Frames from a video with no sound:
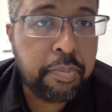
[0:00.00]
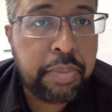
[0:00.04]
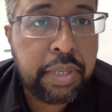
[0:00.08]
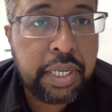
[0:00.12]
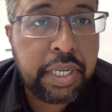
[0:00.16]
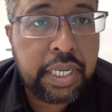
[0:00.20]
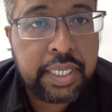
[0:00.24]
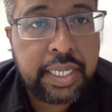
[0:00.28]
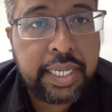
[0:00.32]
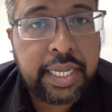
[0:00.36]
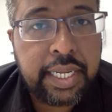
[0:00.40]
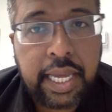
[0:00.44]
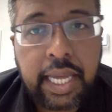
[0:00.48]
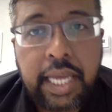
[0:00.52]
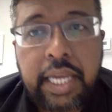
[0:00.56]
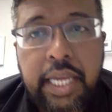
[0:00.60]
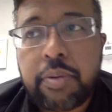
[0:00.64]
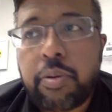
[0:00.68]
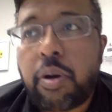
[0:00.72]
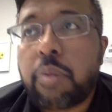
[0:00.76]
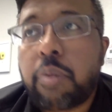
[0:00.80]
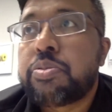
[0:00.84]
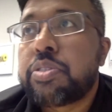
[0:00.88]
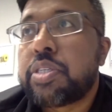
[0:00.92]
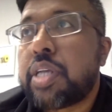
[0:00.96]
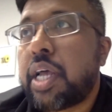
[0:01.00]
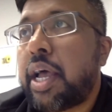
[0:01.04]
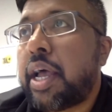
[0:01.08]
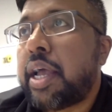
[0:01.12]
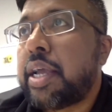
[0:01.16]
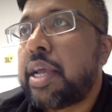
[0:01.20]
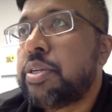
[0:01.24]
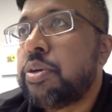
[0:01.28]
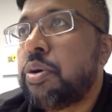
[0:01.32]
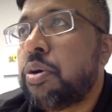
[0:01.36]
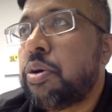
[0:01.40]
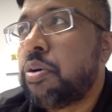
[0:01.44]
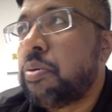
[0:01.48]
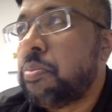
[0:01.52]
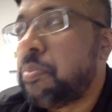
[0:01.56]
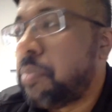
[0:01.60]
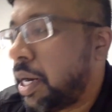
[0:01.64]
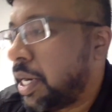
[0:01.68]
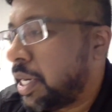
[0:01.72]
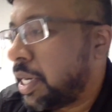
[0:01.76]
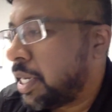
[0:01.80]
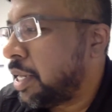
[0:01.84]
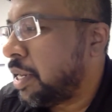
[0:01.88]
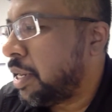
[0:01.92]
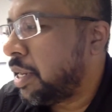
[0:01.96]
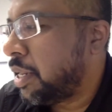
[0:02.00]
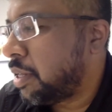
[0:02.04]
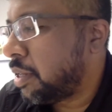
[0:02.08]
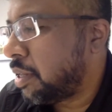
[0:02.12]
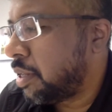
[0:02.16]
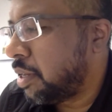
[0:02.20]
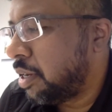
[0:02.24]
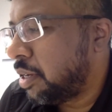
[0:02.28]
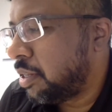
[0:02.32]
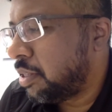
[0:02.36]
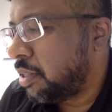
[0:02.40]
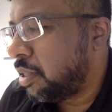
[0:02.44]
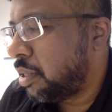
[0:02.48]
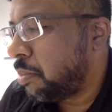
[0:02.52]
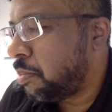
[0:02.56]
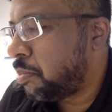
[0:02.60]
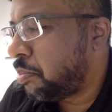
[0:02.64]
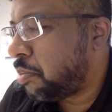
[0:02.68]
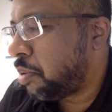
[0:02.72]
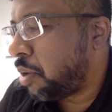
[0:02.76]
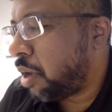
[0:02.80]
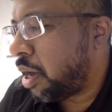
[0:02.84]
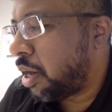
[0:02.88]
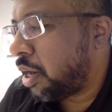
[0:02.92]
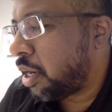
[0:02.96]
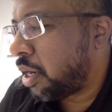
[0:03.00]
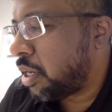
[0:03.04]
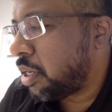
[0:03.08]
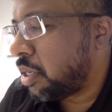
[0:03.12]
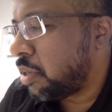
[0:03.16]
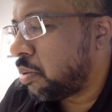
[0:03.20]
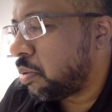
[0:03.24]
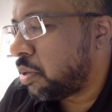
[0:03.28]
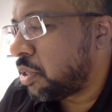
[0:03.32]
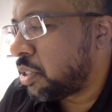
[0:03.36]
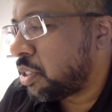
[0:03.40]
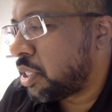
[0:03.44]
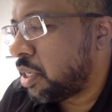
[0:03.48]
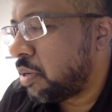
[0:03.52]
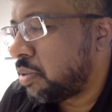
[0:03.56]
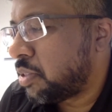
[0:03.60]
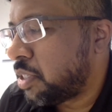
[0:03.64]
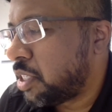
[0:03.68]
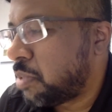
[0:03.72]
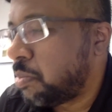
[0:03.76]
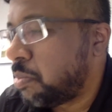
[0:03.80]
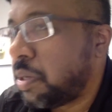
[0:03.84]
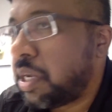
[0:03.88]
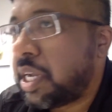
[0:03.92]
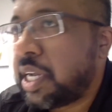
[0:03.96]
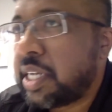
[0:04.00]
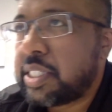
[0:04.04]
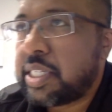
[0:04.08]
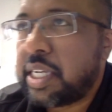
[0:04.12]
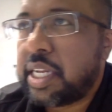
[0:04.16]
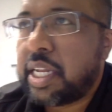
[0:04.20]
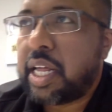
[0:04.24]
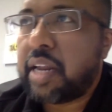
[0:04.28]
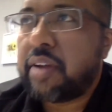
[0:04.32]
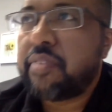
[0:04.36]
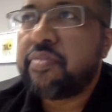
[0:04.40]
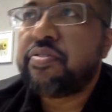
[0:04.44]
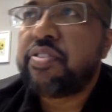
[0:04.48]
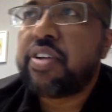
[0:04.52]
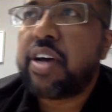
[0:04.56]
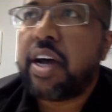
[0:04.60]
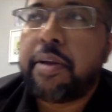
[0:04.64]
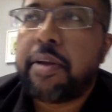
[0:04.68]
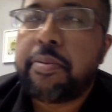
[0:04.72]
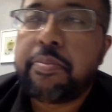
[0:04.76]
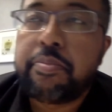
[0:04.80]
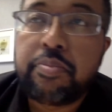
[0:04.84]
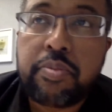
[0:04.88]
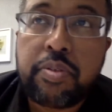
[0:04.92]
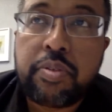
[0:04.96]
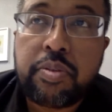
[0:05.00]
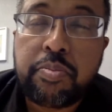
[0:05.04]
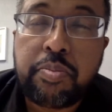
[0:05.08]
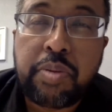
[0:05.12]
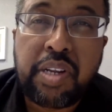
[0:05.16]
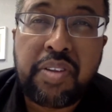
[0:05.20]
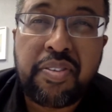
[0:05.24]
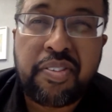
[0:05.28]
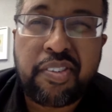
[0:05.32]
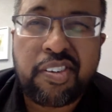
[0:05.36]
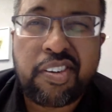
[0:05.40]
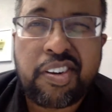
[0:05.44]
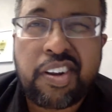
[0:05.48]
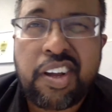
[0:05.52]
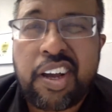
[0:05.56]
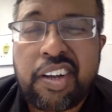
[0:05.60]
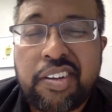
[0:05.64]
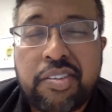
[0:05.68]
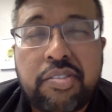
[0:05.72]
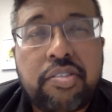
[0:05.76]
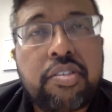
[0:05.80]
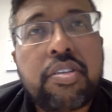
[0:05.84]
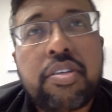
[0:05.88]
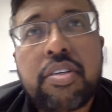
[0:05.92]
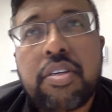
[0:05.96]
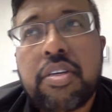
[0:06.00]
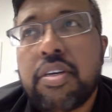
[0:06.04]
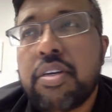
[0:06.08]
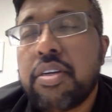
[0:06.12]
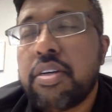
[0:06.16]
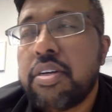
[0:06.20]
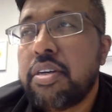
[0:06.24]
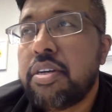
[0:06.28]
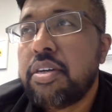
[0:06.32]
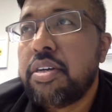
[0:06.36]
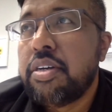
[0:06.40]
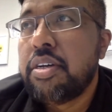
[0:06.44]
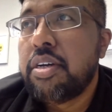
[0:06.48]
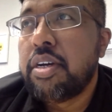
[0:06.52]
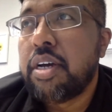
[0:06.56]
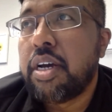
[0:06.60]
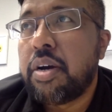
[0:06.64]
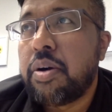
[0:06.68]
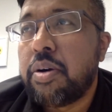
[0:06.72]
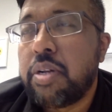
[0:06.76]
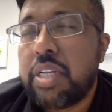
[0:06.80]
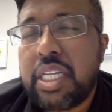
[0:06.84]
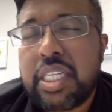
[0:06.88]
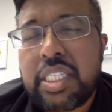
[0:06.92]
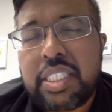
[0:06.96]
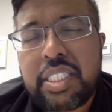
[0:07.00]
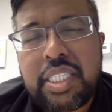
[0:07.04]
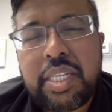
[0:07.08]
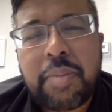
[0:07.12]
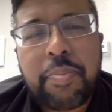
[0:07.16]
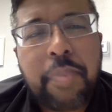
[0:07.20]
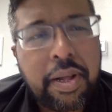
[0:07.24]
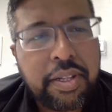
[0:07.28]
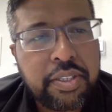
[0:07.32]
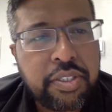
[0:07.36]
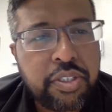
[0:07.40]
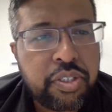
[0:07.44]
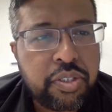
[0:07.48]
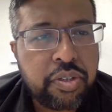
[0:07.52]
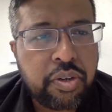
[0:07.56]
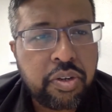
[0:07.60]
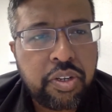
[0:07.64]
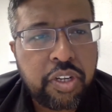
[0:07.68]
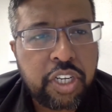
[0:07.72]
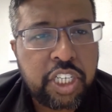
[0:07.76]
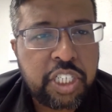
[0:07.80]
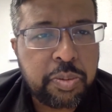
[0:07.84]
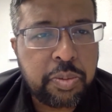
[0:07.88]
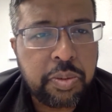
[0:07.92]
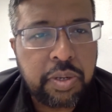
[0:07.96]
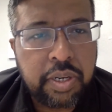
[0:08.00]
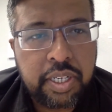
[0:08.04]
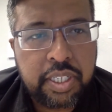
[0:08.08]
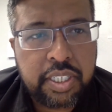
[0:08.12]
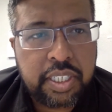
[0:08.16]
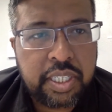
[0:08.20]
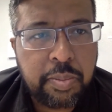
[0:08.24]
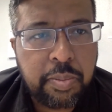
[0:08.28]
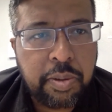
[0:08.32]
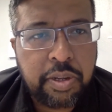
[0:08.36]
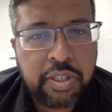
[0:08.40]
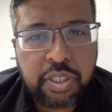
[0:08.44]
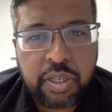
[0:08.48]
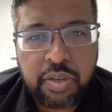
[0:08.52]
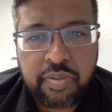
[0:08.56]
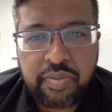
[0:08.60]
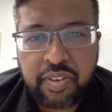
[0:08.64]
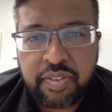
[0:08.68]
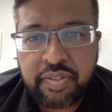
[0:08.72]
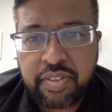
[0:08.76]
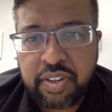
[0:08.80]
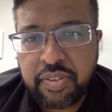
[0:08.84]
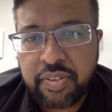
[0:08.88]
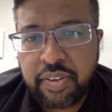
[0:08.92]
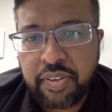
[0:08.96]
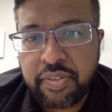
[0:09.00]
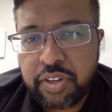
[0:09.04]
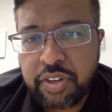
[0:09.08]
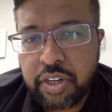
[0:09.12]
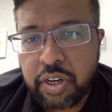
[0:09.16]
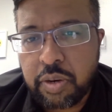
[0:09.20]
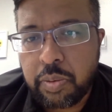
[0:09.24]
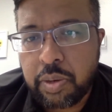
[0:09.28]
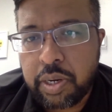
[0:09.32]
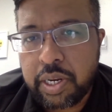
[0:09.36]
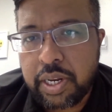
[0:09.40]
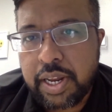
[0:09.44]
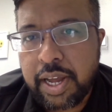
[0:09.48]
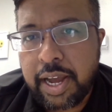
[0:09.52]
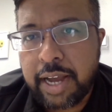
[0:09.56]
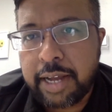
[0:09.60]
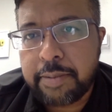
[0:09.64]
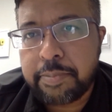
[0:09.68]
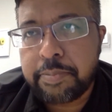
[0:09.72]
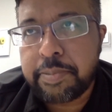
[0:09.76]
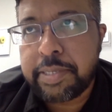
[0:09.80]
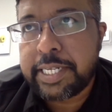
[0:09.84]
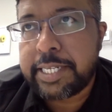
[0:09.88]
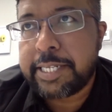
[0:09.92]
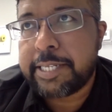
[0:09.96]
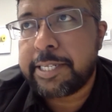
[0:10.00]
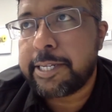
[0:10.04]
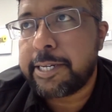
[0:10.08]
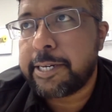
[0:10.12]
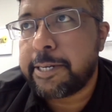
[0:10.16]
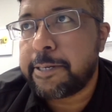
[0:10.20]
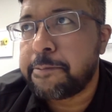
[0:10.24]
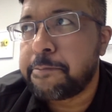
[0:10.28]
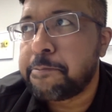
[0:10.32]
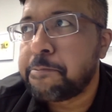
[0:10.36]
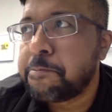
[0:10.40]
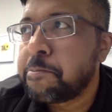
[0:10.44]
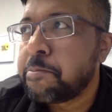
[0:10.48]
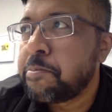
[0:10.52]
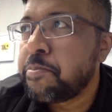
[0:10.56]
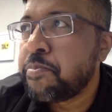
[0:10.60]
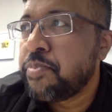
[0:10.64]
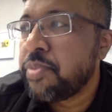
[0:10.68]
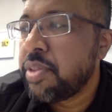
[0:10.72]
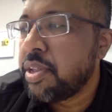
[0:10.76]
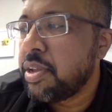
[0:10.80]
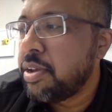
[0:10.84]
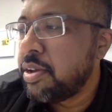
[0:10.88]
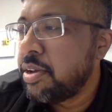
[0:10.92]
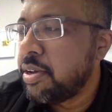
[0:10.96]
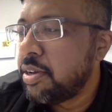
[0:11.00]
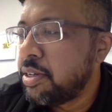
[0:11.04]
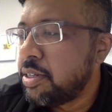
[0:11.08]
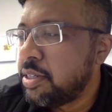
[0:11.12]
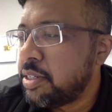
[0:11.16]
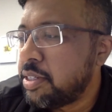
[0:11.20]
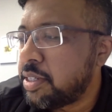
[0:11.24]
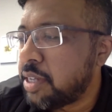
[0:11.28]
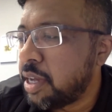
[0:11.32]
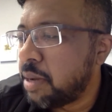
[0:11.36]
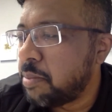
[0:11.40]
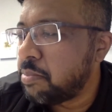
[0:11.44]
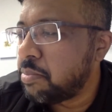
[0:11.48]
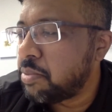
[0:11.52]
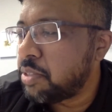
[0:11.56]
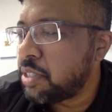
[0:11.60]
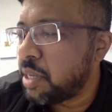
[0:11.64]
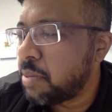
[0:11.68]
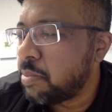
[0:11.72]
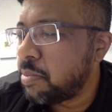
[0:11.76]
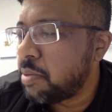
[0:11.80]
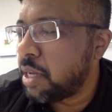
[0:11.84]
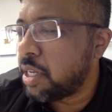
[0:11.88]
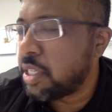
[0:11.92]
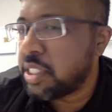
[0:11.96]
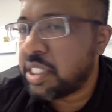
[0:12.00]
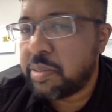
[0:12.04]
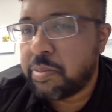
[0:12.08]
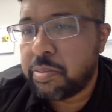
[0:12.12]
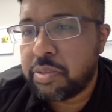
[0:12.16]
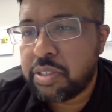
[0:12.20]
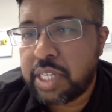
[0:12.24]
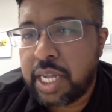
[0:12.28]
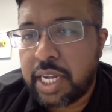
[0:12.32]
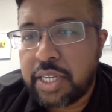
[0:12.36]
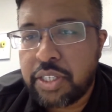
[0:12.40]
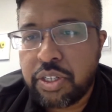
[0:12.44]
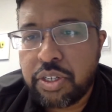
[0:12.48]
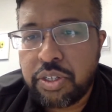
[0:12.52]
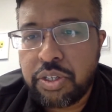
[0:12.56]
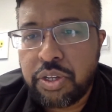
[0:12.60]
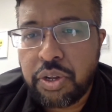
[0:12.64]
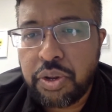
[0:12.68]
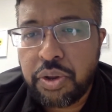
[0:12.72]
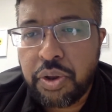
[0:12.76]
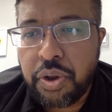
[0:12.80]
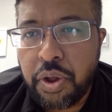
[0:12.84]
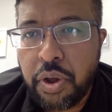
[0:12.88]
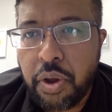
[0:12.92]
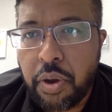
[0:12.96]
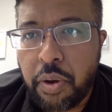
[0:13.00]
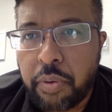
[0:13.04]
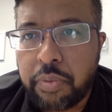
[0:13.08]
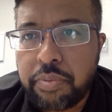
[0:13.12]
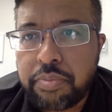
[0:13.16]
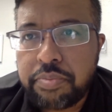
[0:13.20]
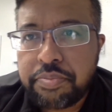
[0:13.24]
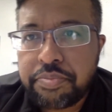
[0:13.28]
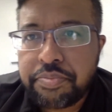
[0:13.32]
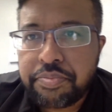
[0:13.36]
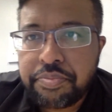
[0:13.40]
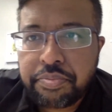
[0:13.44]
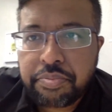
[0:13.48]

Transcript: building a website or marketing the product and or services. Because a lot of time, believe it or not, it depends on your experience, depends on 50-50 and whatnot. But some customers actually don't know.